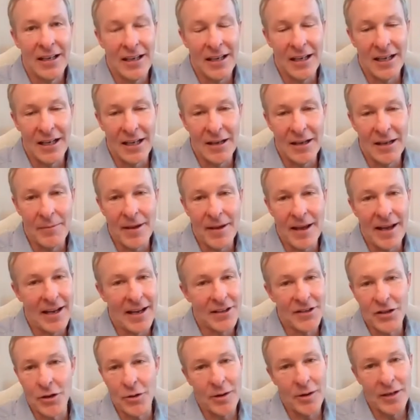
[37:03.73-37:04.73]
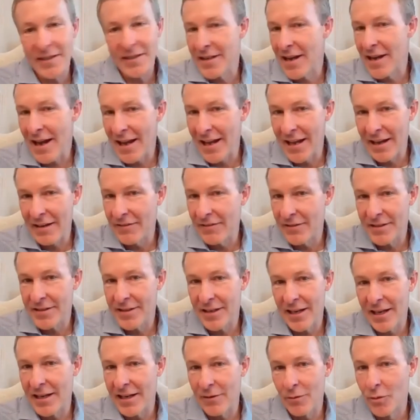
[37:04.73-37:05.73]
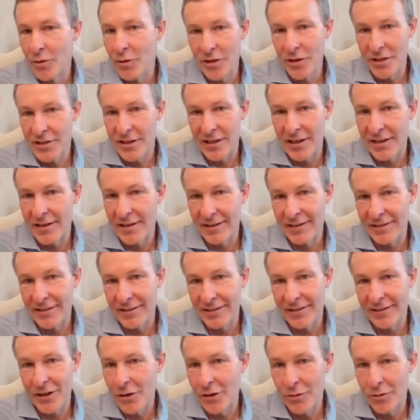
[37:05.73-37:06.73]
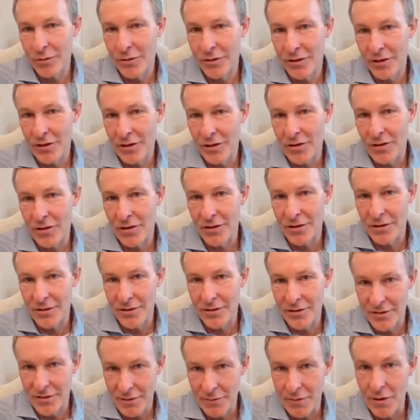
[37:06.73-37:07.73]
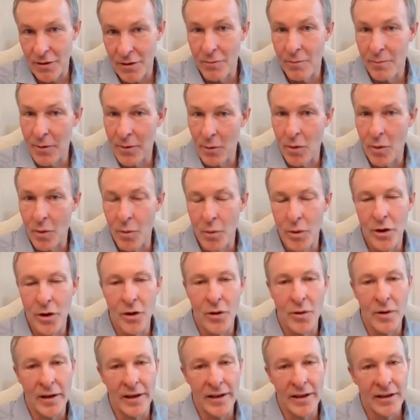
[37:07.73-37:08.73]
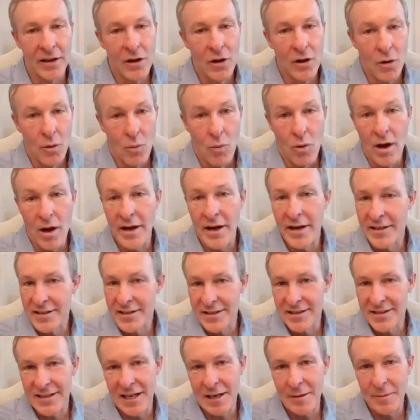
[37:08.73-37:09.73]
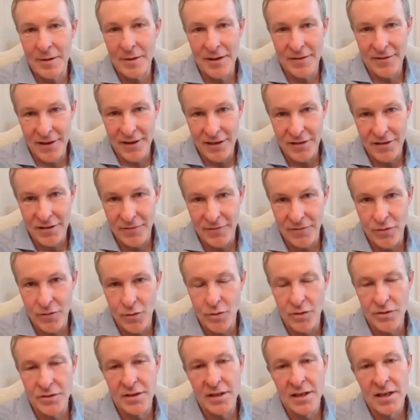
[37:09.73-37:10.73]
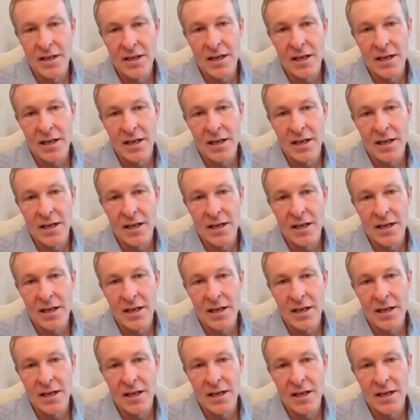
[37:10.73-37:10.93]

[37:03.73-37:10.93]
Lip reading: And so it's naive to say we're just going to go to all zero. But what we're doing, one is sustainable aviation fuels.